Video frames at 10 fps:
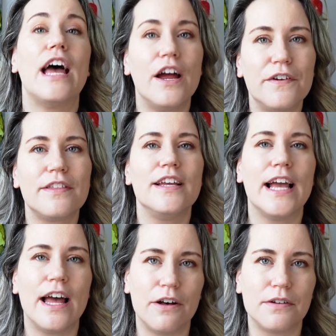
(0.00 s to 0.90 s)

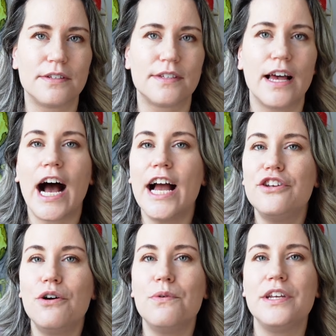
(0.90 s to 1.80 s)
everything else. I
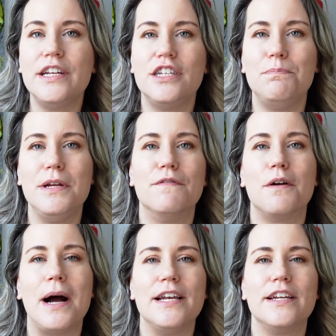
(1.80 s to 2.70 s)
don't need to be
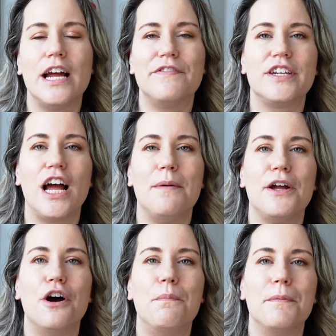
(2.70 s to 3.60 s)
reminded every time
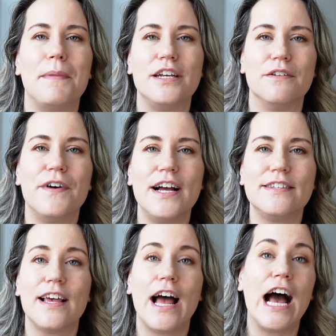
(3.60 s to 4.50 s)
I open my
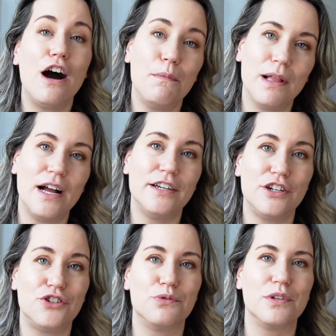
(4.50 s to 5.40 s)
device how blind I
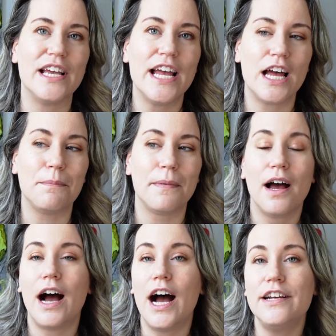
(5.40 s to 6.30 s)
truly am.
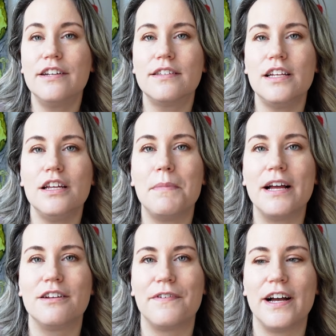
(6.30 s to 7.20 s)
I just need my
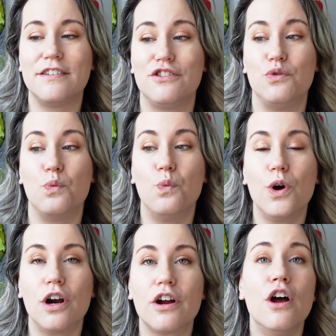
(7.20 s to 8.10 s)
device to
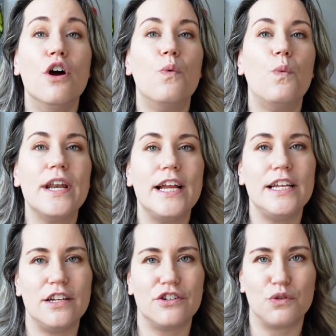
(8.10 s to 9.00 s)
work when I
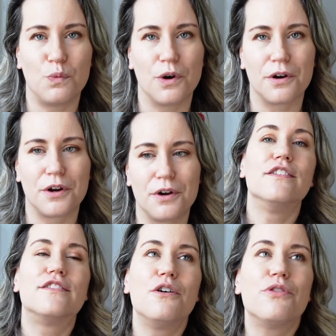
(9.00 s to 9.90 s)
need it to work.
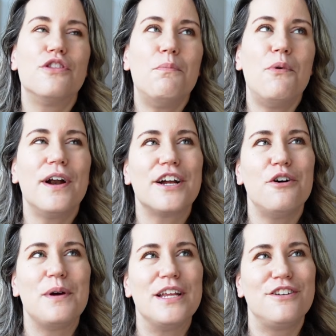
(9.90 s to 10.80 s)
So the more I
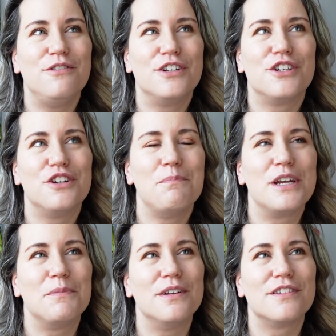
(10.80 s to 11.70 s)
go into digital
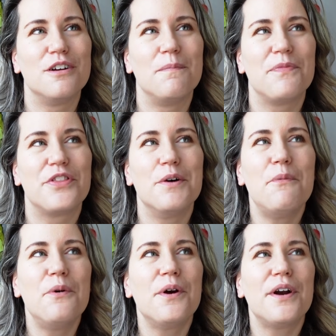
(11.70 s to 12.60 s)
minimalism, the
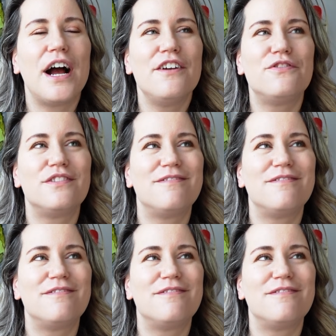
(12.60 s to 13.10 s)
more I've